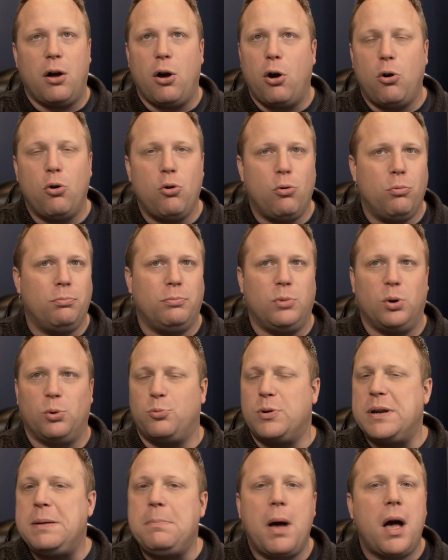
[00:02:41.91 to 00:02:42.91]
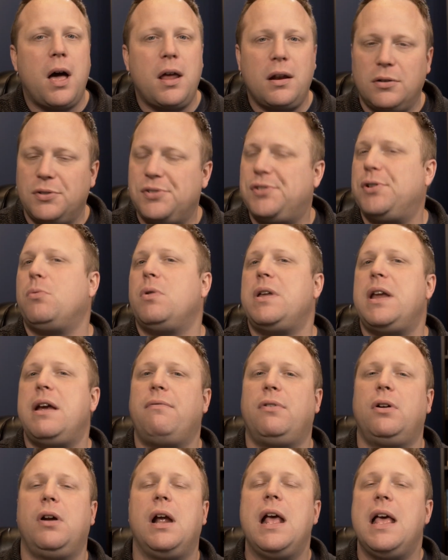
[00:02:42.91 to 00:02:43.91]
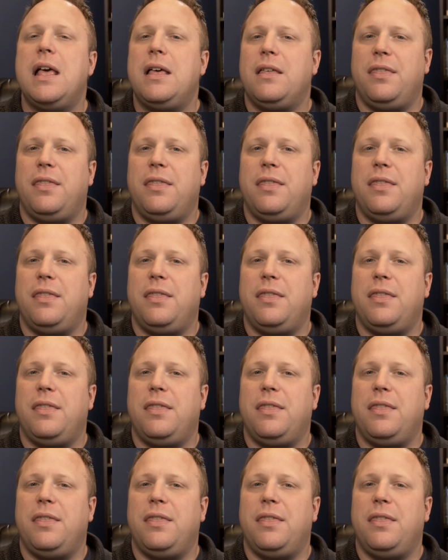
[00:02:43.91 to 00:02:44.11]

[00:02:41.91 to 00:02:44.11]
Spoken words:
home remodels or whatever,